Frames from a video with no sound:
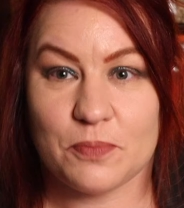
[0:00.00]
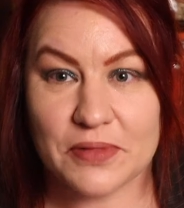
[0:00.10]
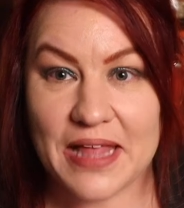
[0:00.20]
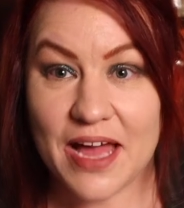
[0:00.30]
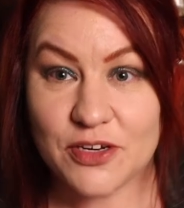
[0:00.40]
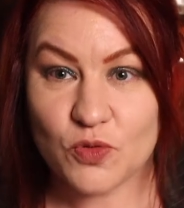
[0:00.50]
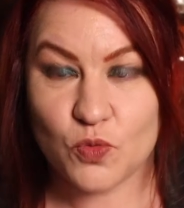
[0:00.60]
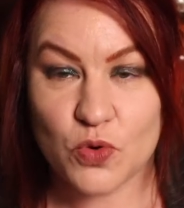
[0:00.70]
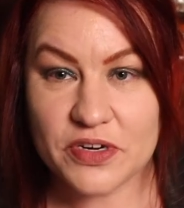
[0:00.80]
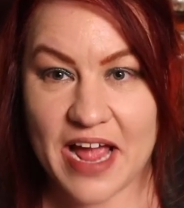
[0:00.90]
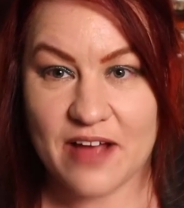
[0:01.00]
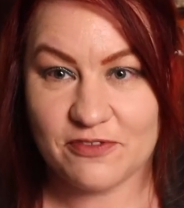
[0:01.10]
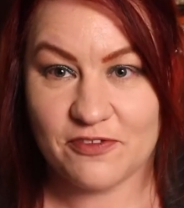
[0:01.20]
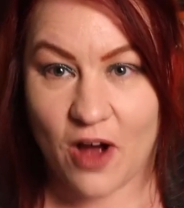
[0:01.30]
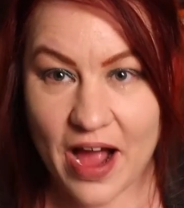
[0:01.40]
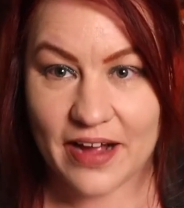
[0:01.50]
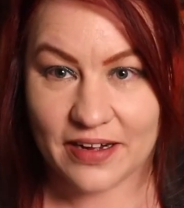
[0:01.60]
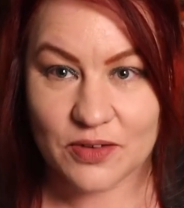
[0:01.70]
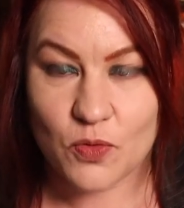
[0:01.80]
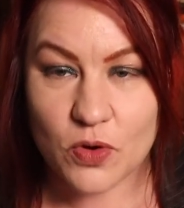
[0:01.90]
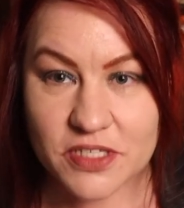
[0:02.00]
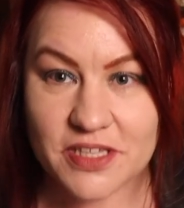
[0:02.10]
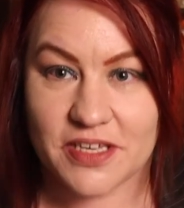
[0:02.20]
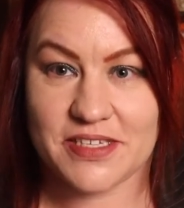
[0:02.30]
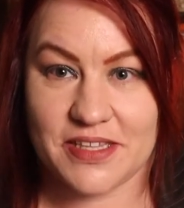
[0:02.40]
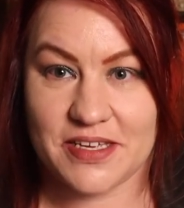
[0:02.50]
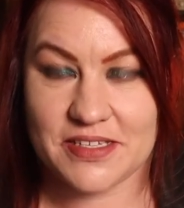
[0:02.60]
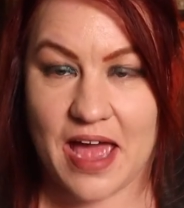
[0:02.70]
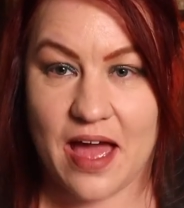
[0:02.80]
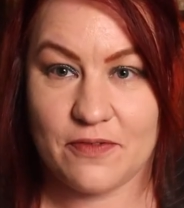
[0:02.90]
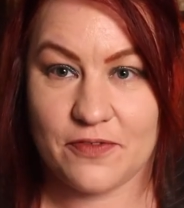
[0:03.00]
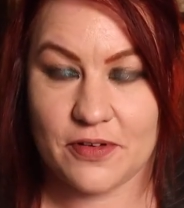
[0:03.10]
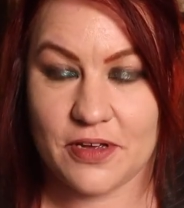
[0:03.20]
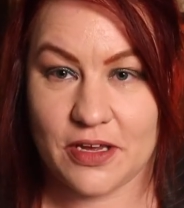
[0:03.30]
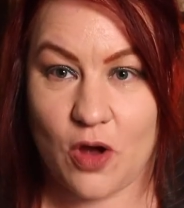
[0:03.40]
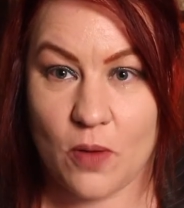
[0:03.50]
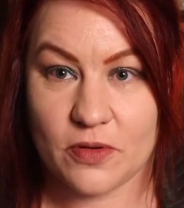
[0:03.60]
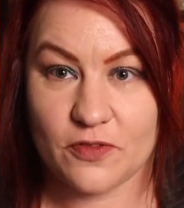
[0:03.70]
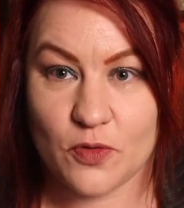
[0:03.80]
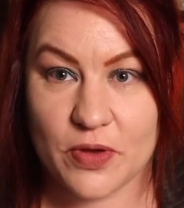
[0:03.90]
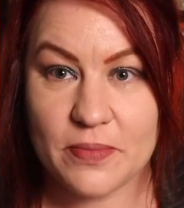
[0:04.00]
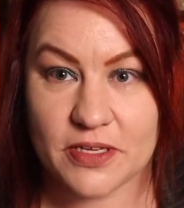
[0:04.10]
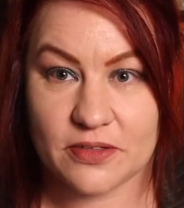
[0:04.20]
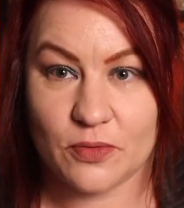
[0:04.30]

Blood, wood, and fire. What do these things have in common for women?